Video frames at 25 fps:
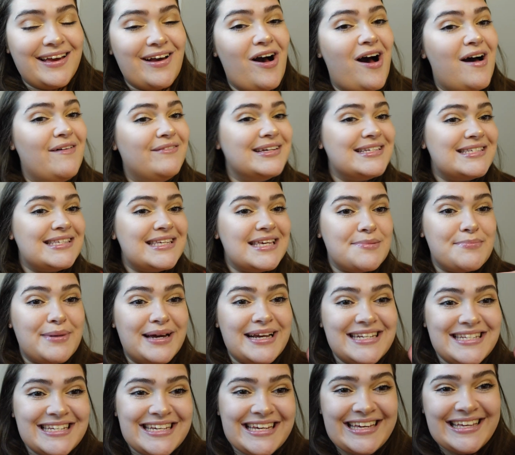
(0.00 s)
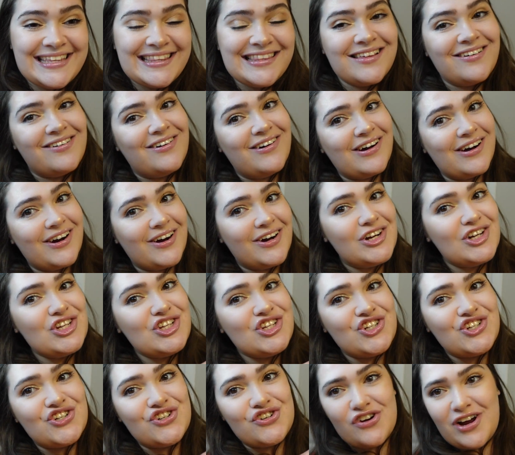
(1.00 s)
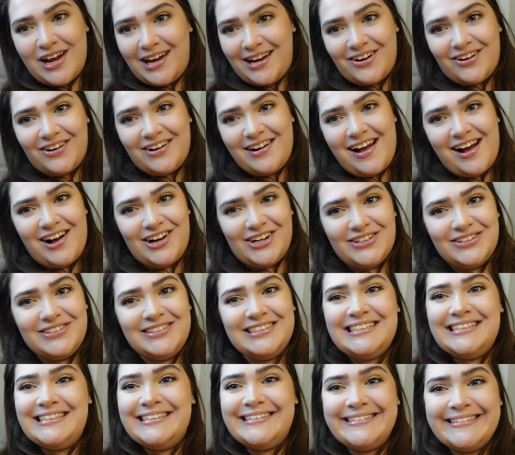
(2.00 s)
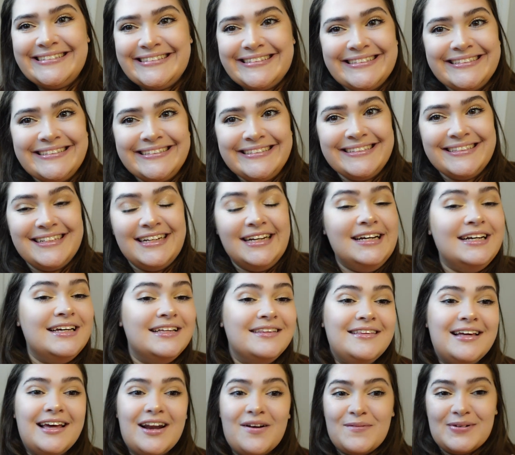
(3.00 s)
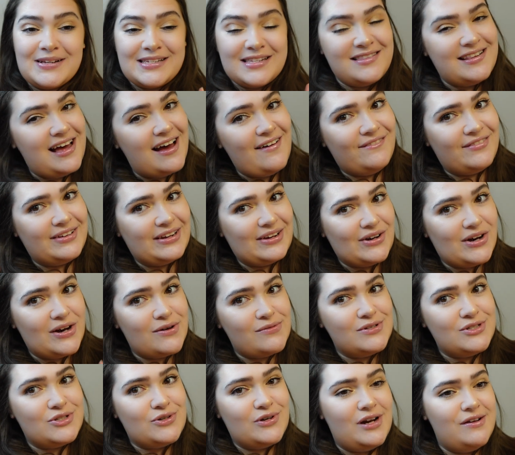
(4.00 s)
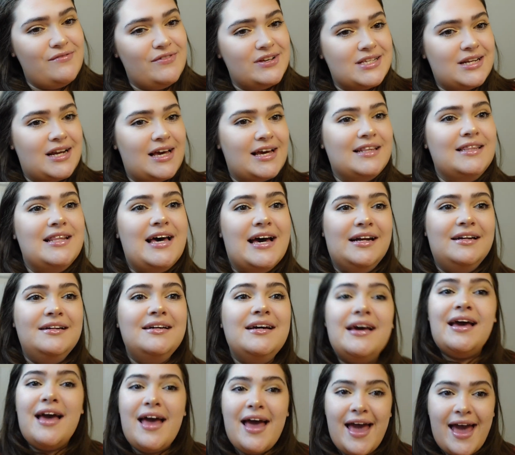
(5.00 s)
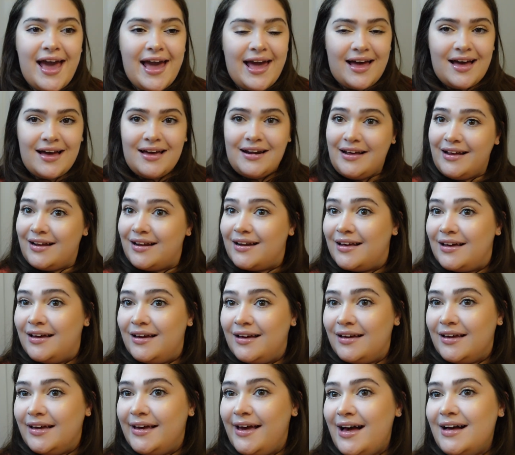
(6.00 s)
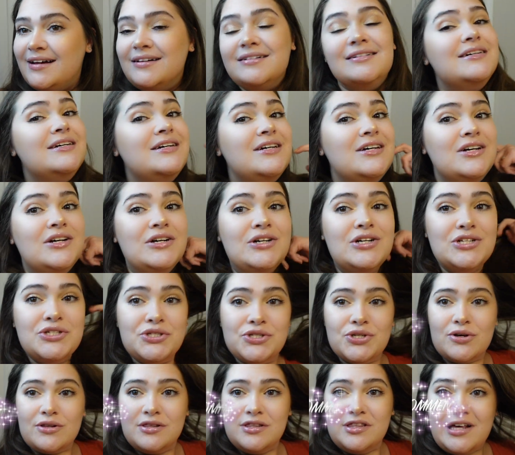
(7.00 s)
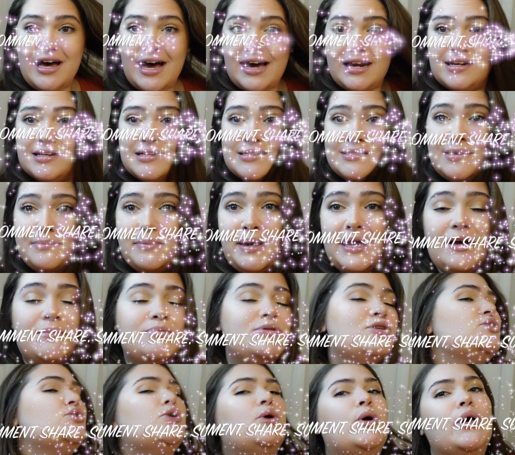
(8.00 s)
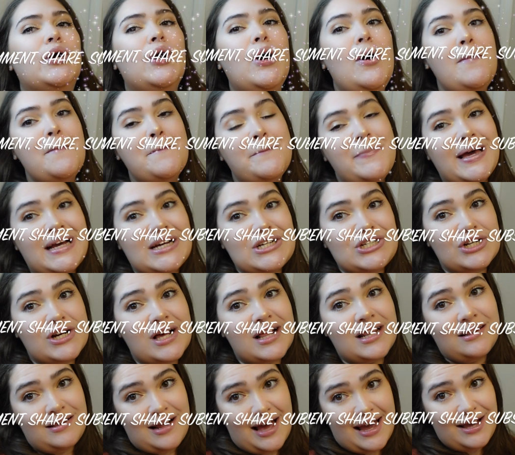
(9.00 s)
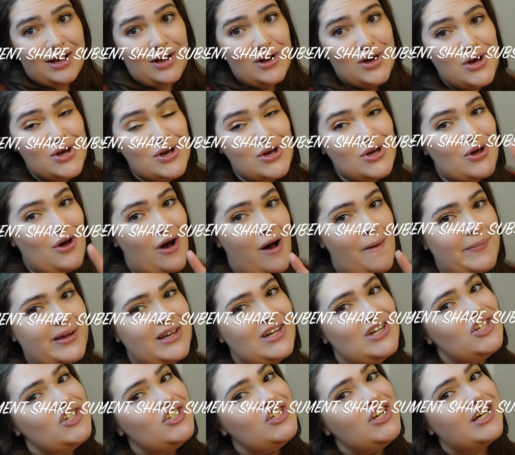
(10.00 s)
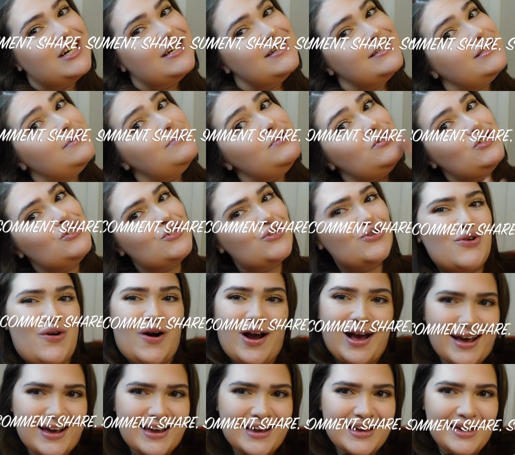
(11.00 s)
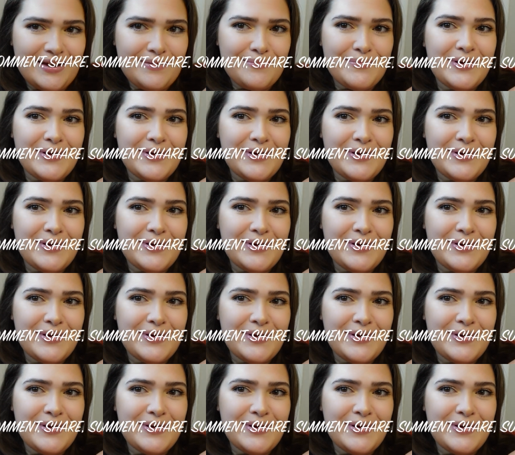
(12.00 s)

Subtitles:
Obviously my teeth are straighter now than it was in that video. I was doing Invisalign then. And yeah. So that is the makeup tutorial. Make sure to like, comment, share, and subscribe.